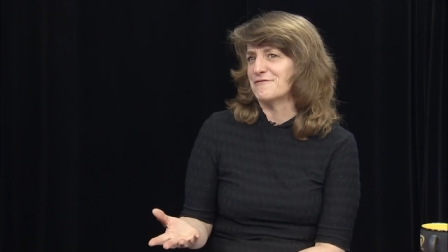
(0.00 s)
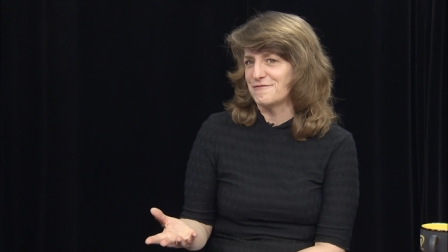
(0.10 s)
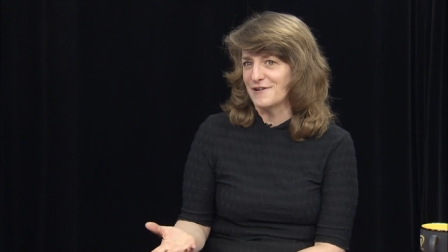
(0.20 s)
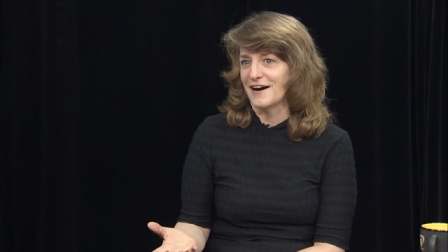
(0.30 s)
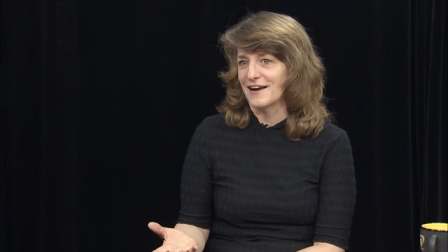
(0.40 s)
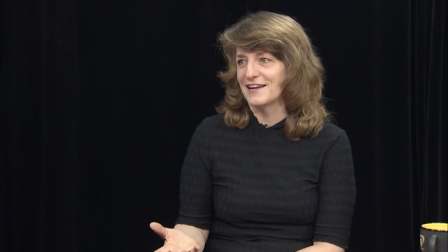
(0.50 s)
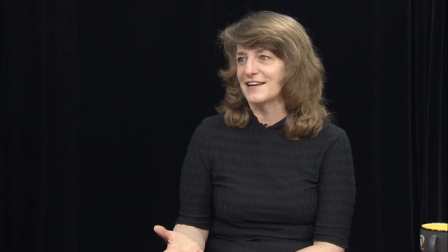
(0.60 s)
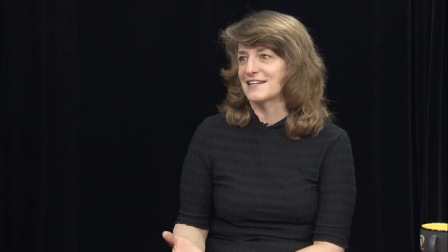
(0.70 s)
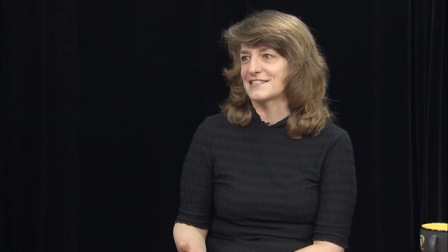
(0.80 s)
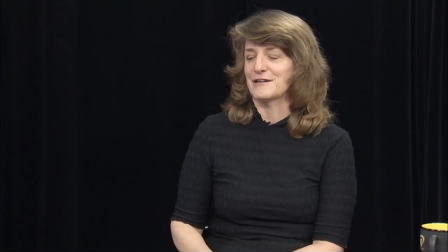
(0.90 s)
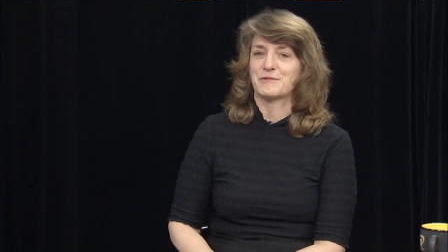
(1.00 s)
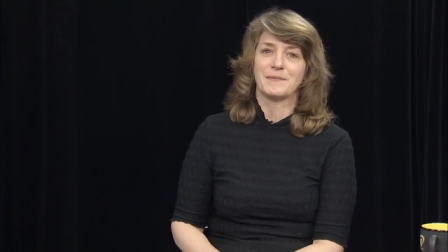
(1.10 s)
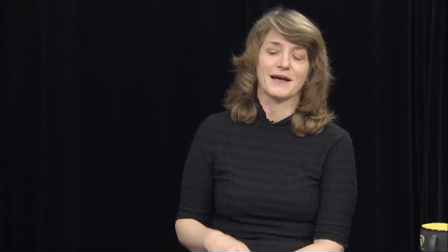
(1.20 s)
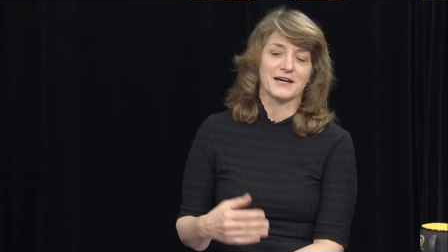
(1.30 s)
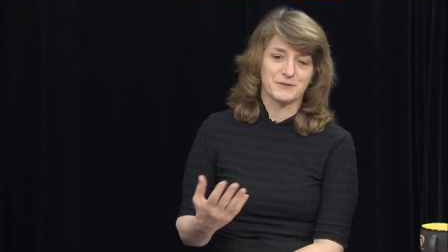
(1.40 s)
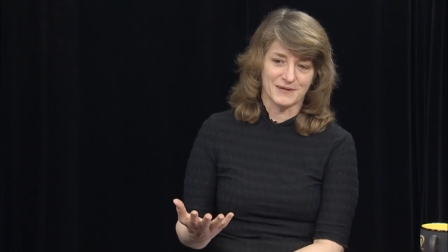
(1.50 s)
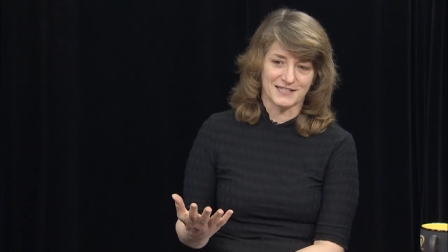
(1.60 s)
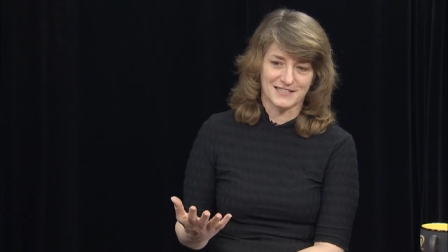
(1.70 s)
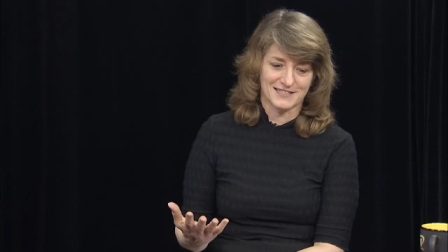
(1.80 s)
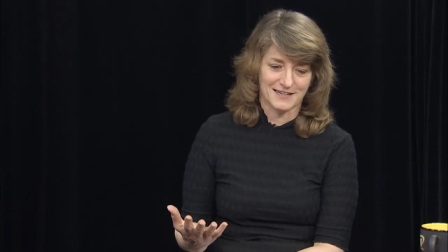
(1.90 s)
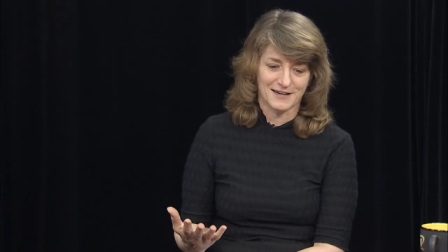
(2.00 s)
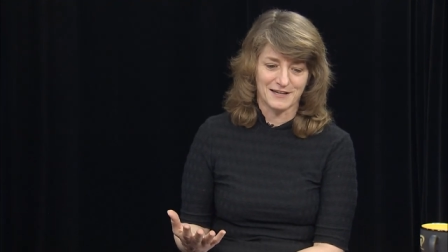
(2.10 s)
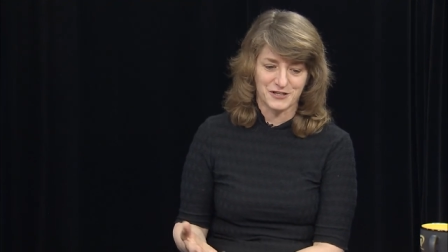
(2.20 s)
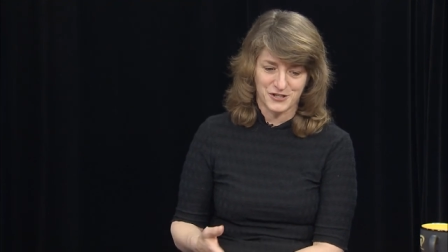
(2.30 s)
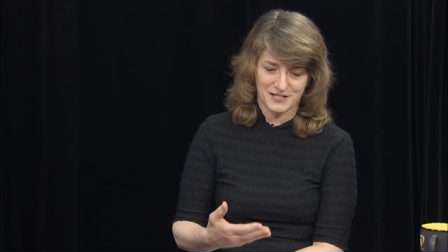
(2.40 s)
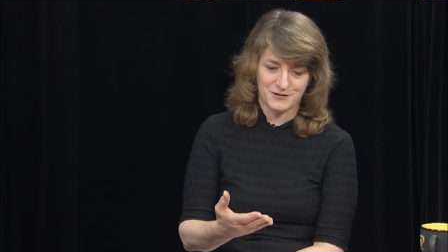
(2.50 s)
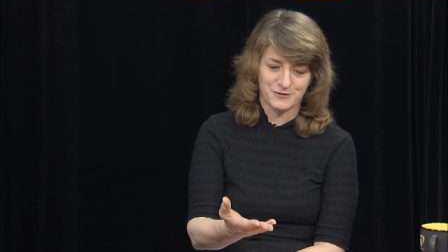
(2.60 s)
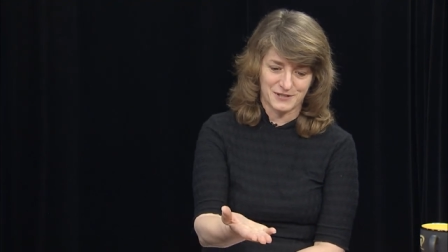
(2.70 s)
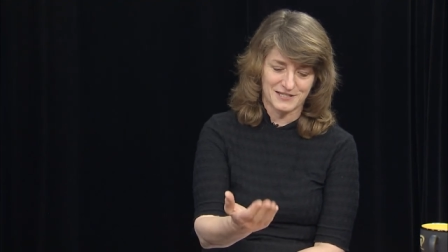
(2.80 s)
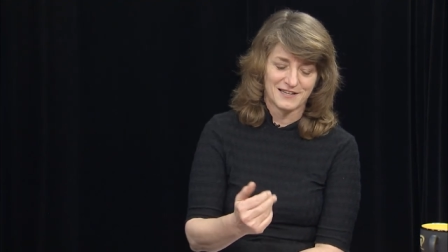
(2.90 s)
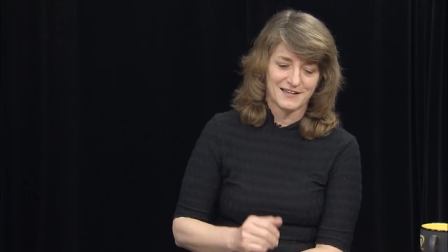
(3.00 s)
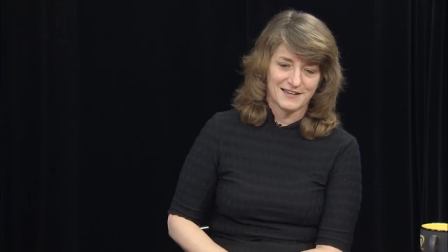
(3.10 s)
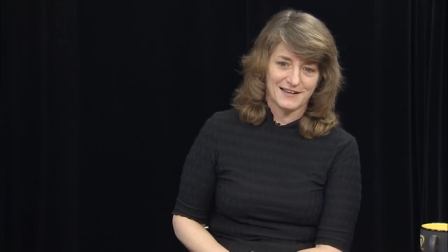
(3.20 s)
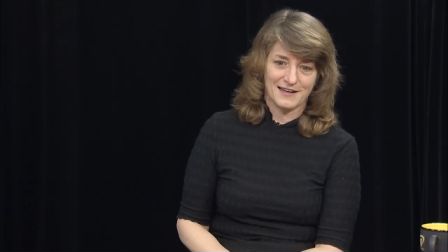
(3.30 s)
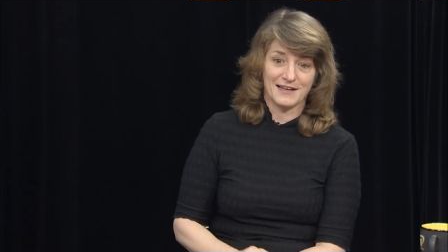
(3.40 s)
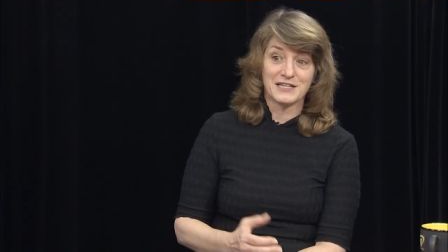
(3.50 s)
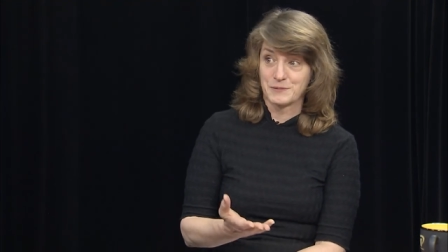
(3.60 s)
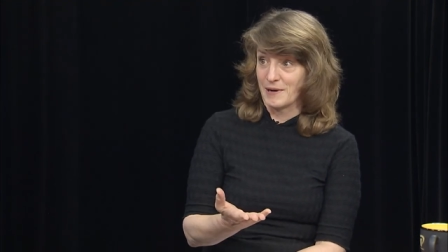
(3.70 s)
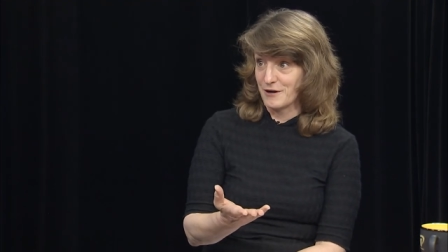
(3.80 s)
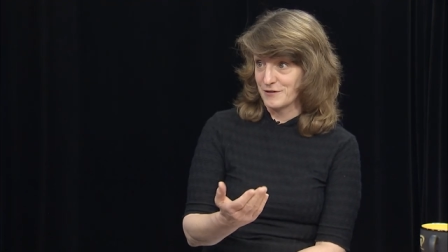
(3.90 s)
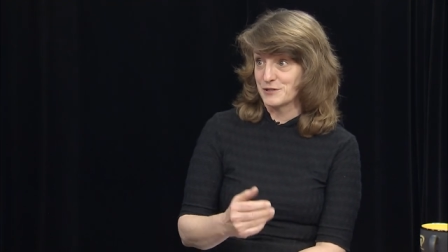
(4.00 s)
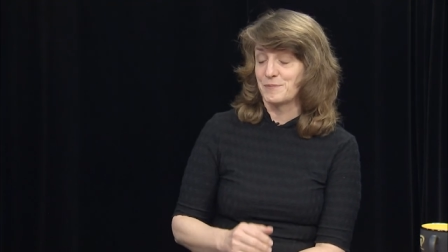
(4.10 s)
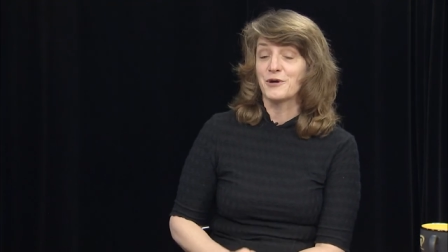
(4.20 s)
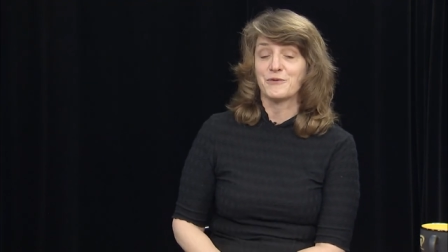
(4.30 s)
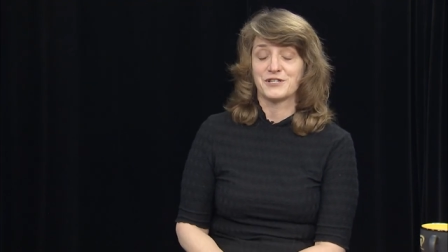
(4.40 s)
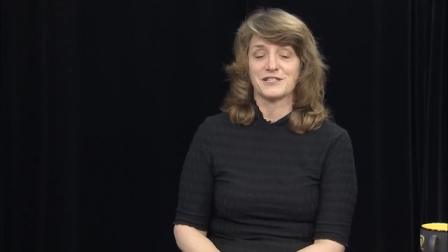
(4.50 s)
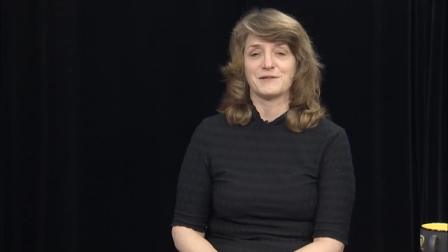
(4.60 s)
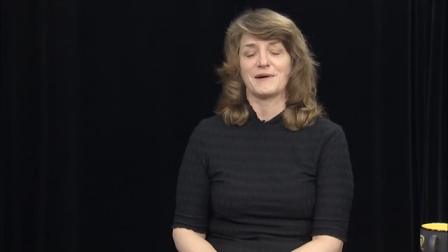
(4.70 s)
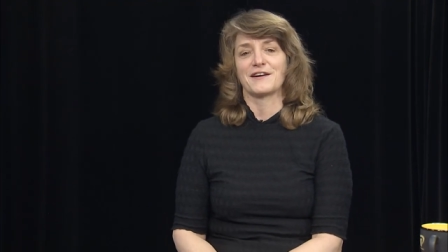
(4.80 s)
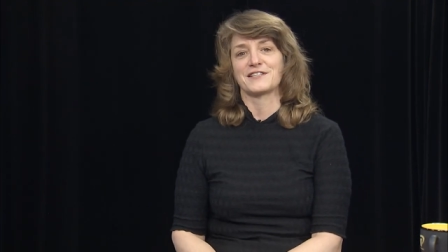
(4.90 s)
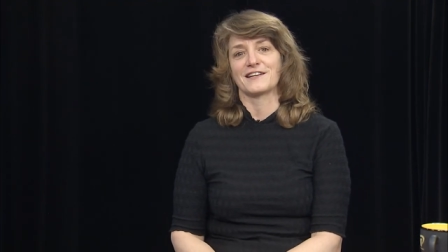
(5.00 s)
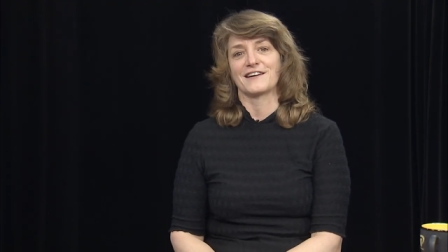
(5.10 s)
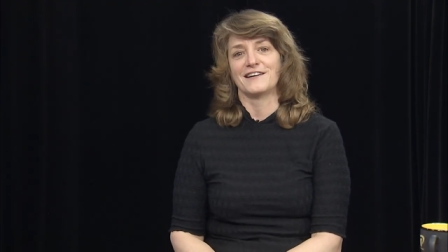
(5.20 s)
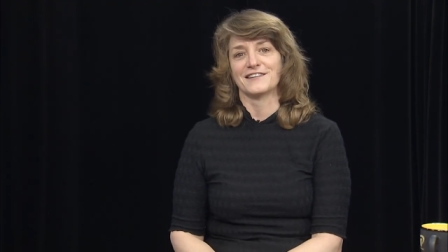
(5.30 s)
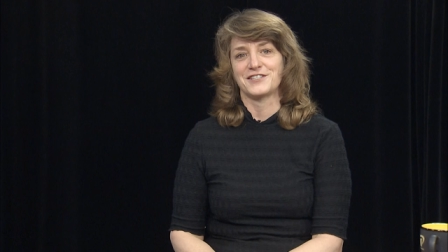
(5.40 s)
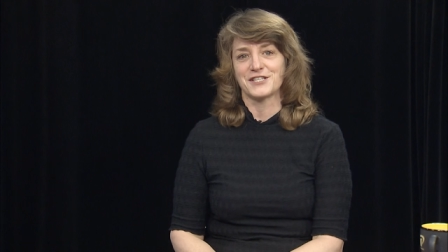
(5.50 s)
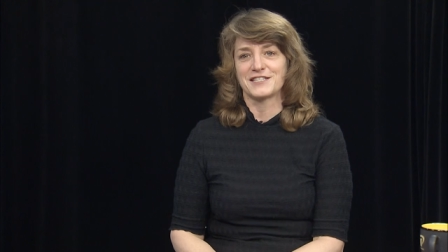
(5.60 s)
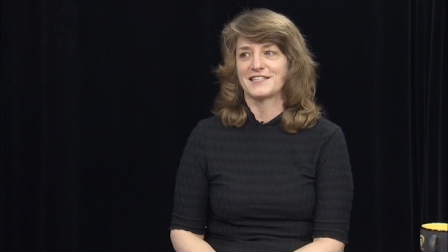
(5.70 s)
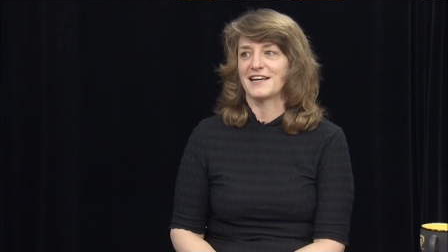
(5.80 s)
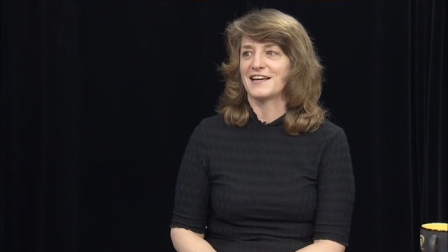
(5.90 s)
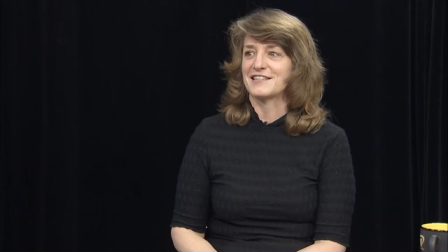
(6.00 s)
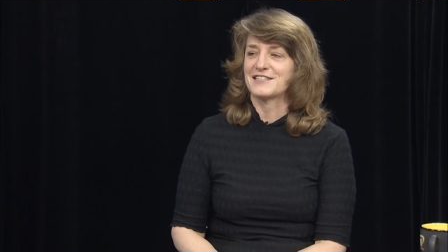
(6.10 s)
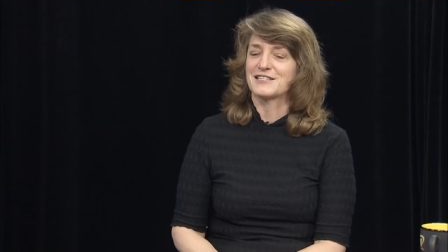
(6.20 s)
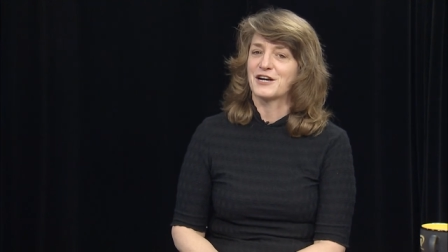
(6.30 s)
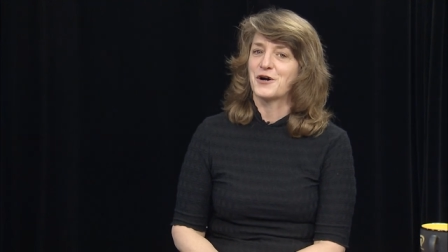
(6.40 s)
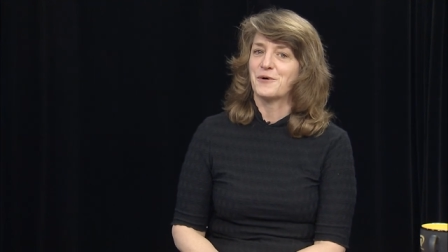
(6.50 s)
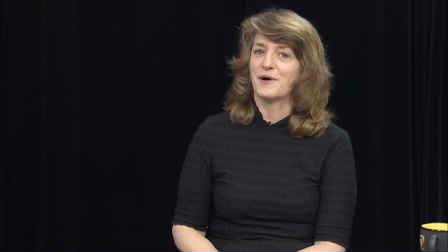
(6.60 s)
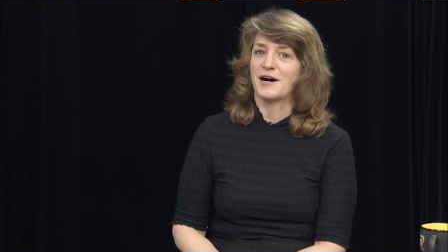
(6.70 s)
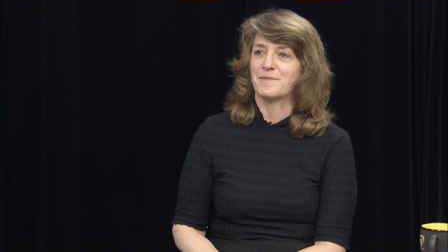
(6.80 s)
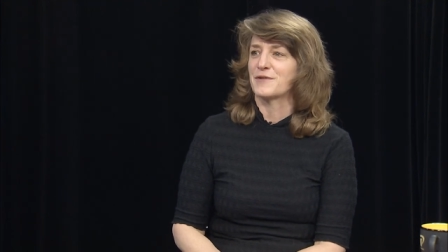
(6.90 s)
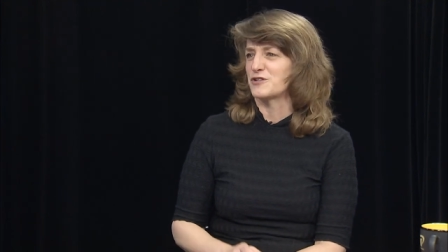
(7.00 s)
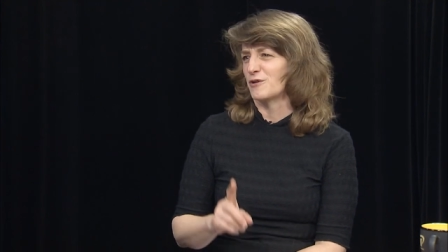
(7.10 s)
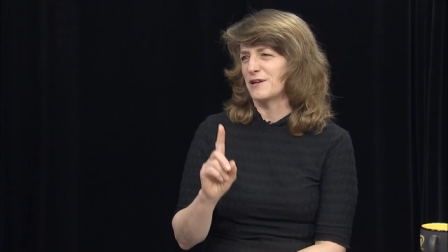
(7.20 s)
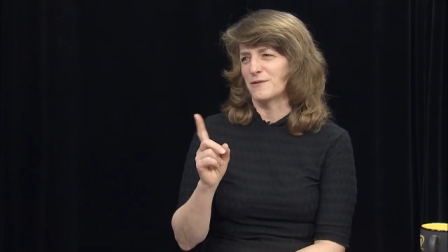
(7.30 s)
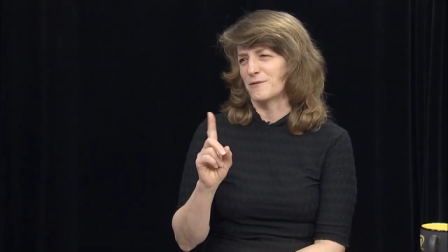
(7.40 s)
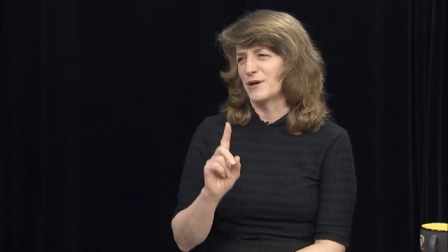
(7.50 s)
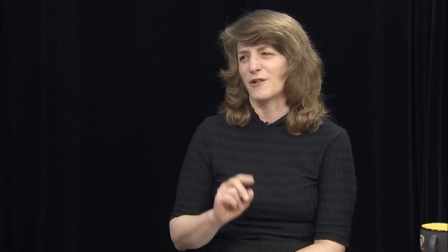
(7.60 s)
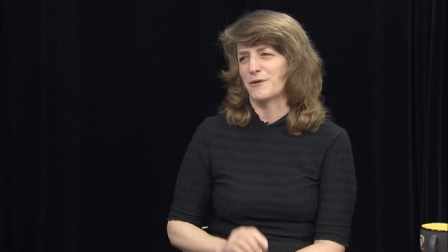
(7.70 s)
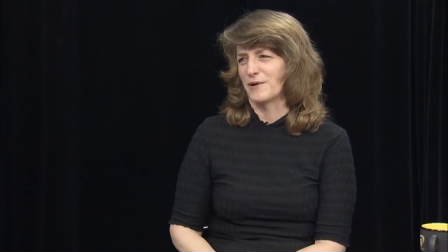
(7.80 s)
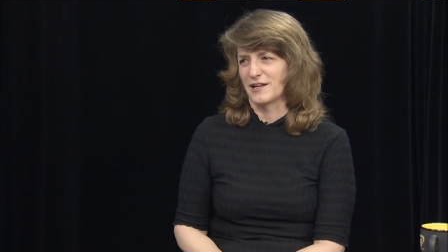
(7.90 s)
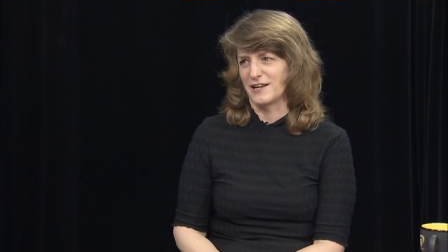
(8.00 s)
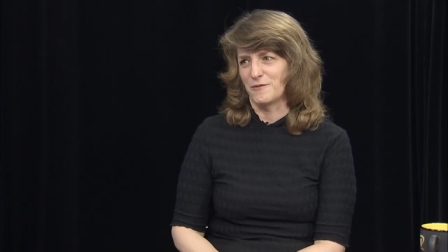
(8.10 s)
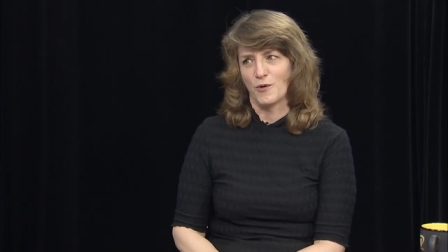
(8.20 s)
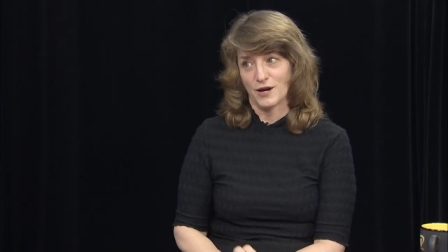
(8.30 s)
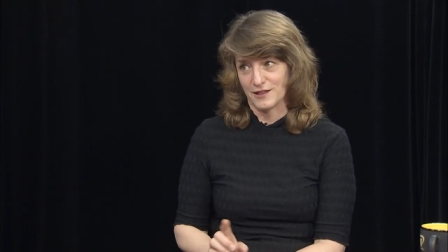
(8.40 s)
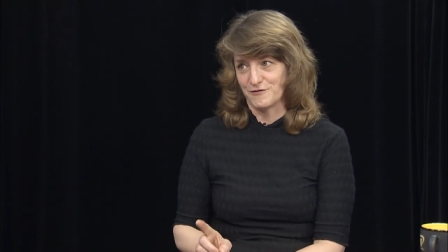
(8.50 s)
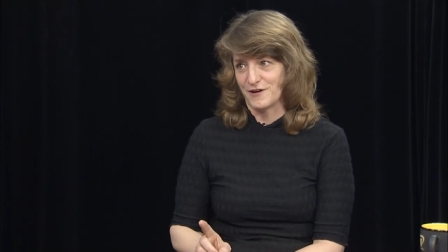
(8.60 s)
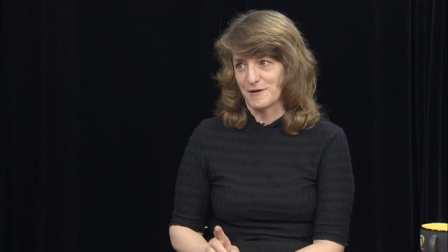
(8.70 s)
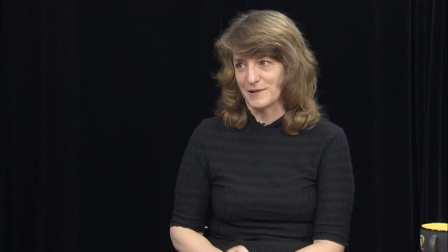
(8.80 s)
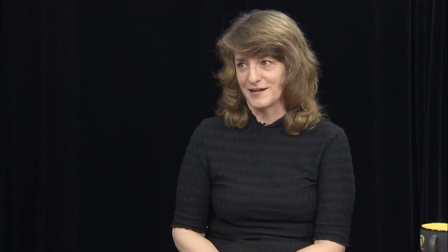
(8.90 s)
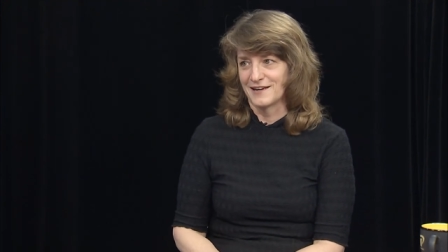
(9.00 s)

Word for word: fine except my husband is a psychologist who's inspired this book, which is about a psychologist. Mm. And hmm. so um, there's only we only really need one in the family.